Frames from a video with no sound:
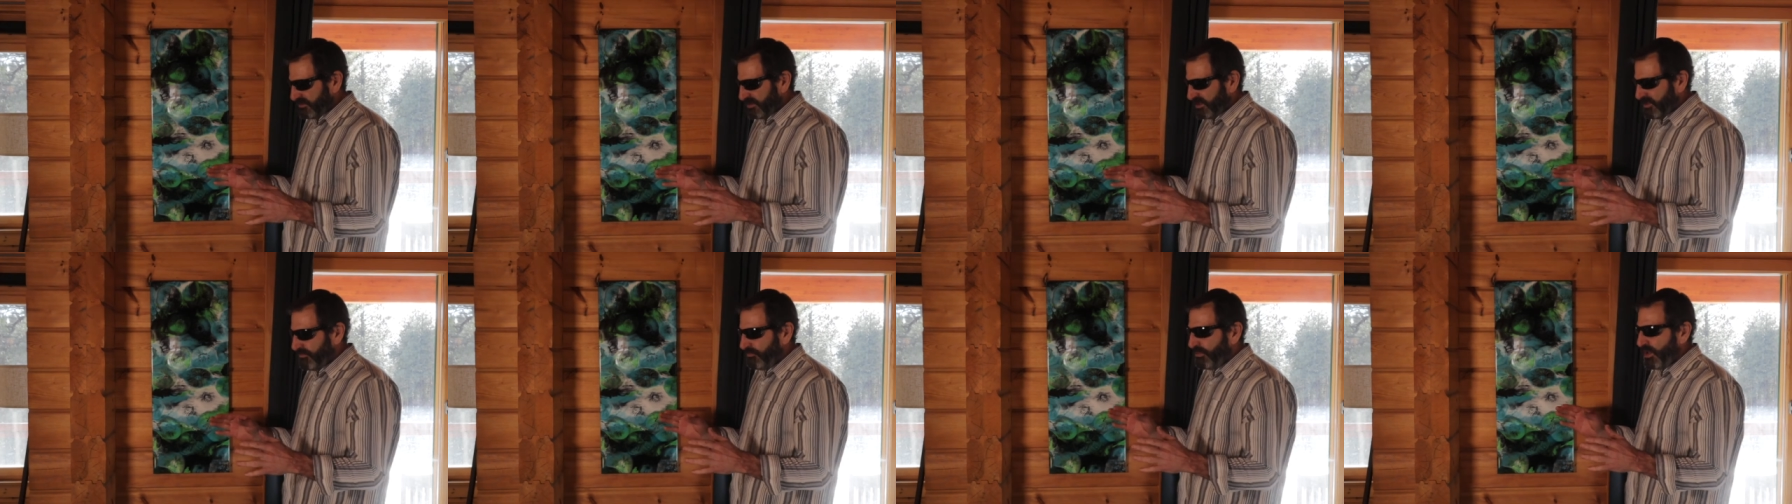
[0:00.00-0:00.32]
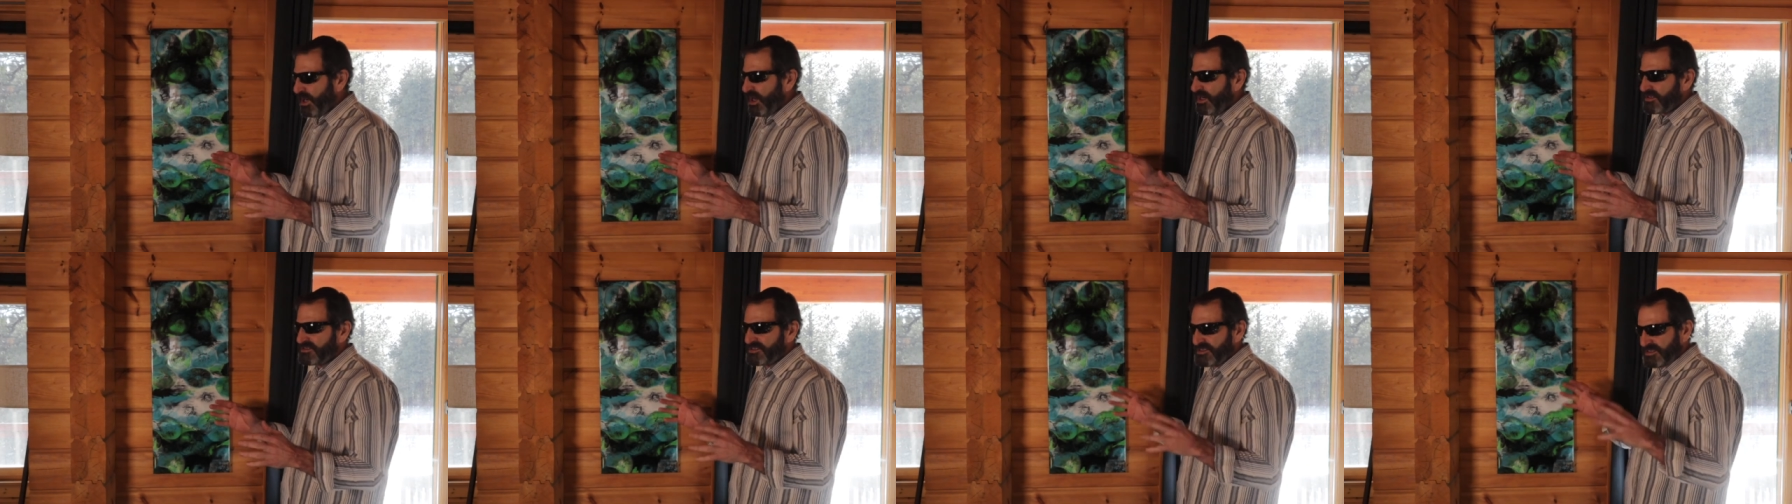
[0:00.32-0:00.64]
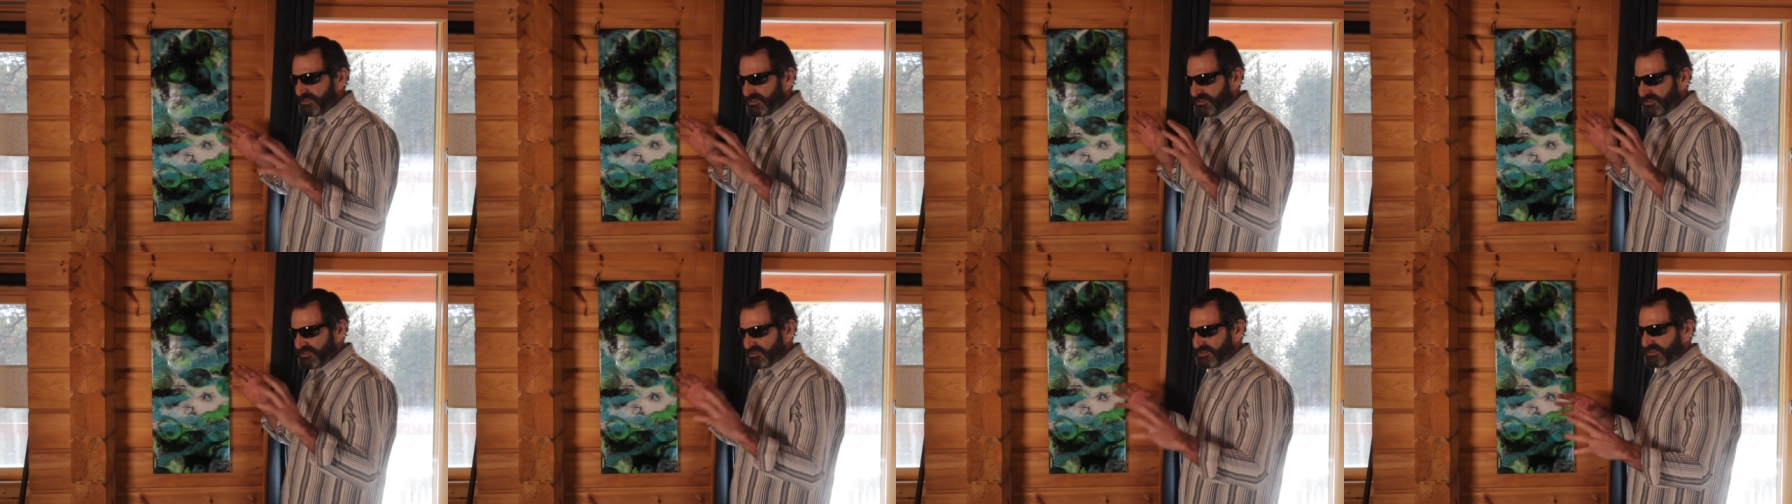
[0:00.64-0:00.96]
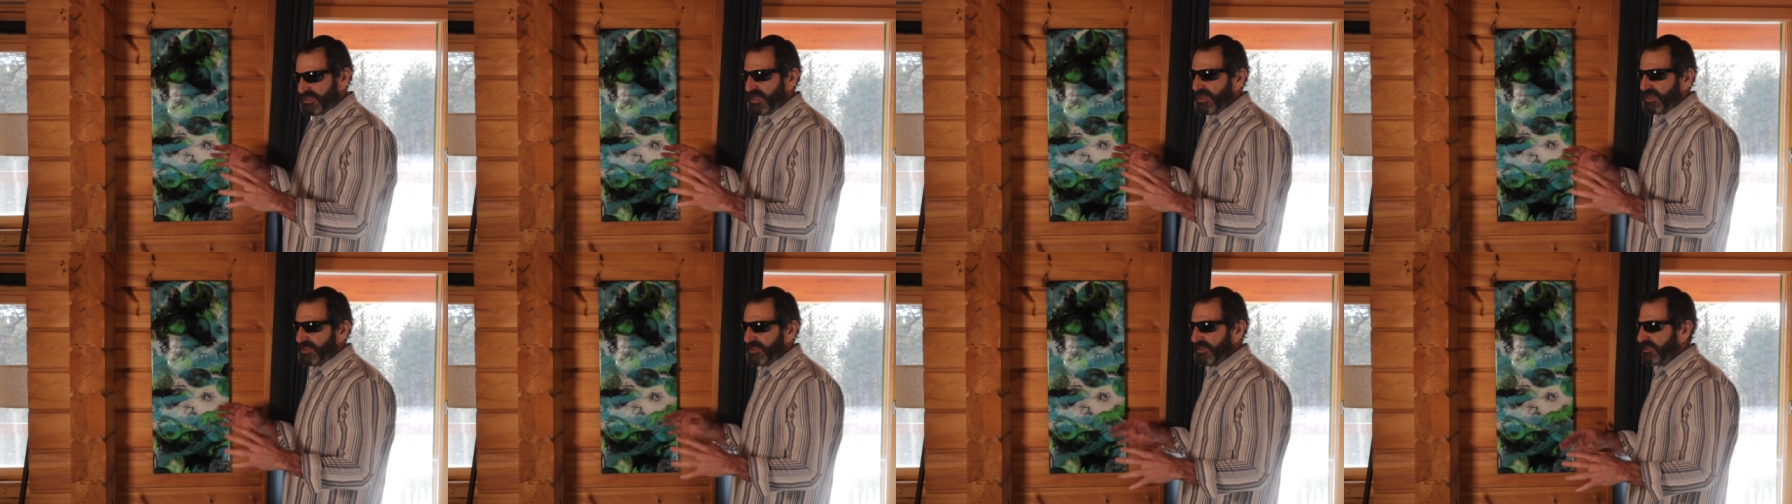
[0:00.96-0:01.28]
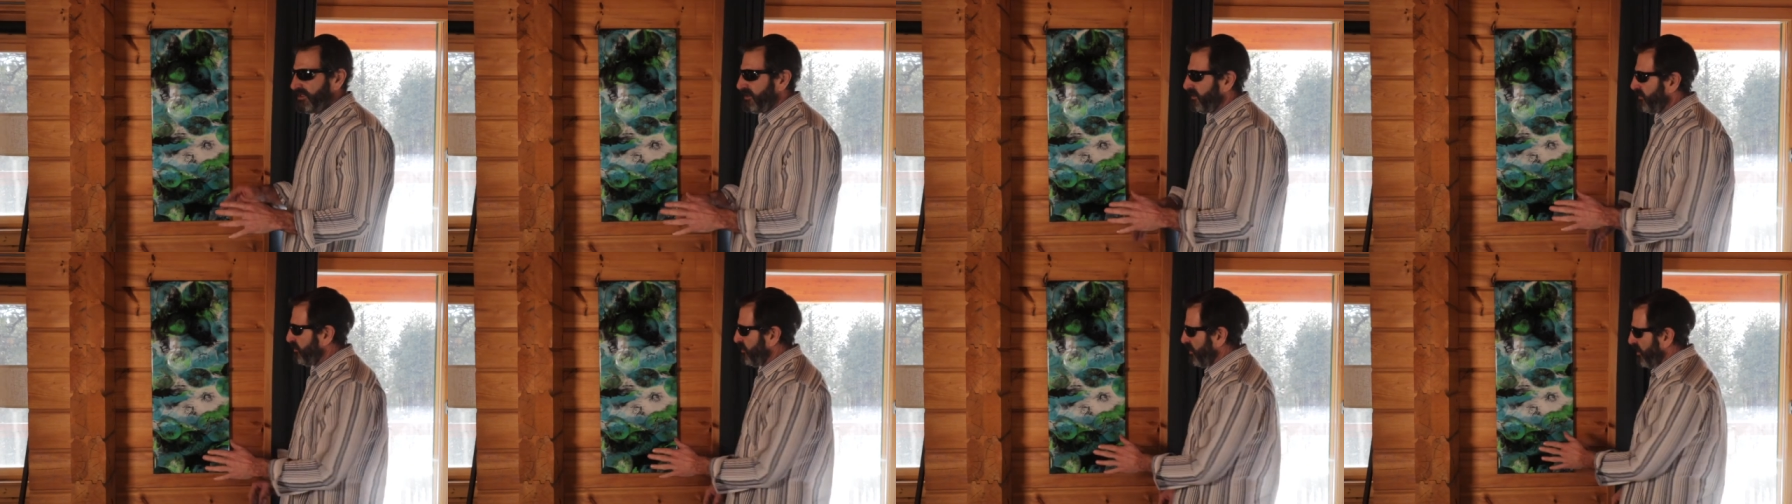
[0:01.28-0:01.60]
the epoxy to stay
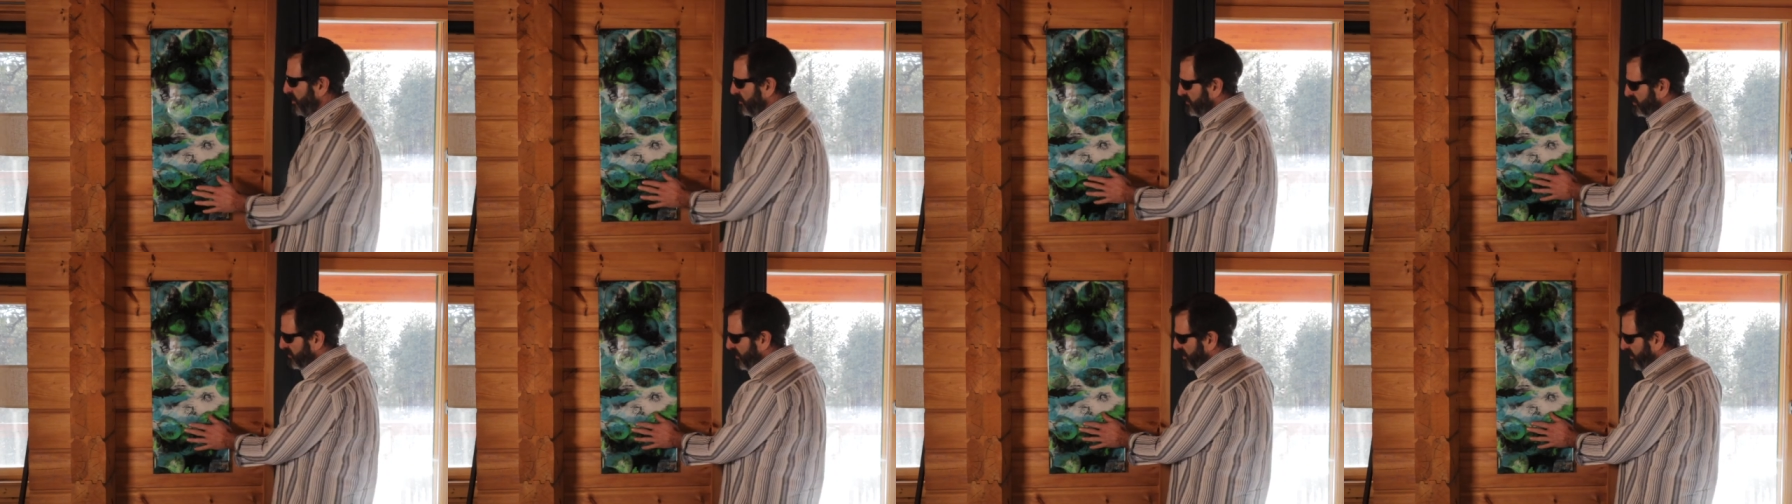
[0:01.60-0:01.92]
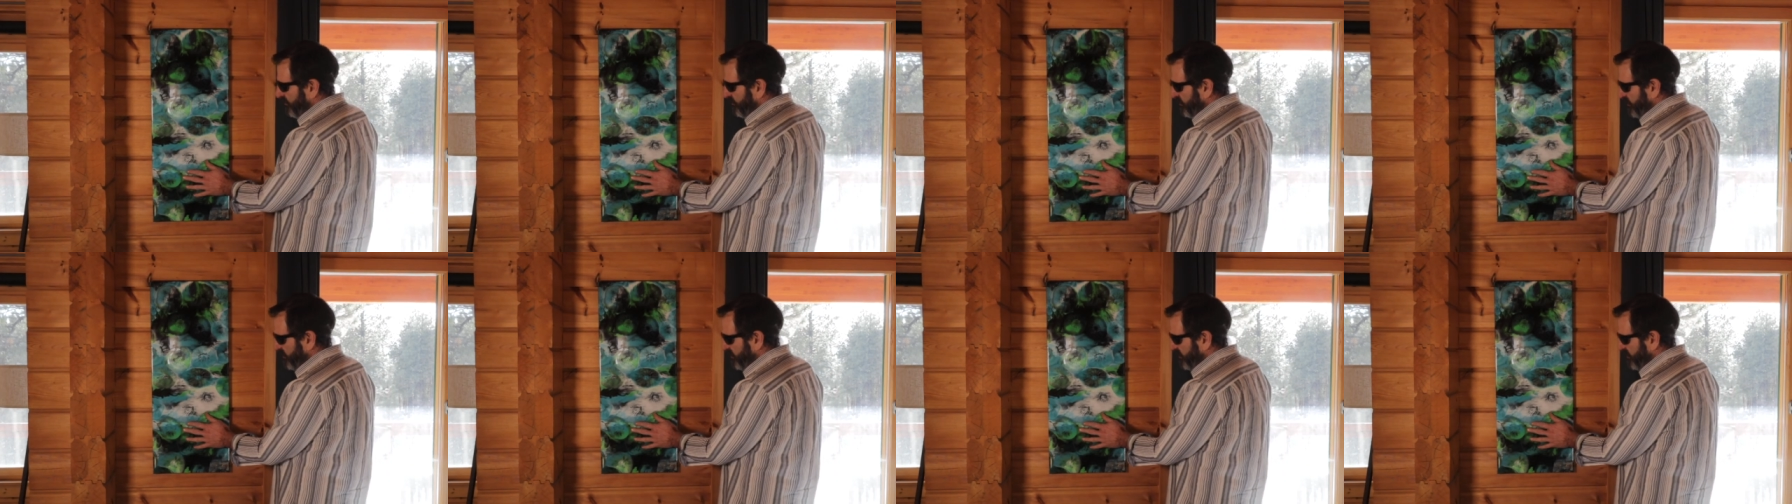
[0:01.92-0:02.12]
in on top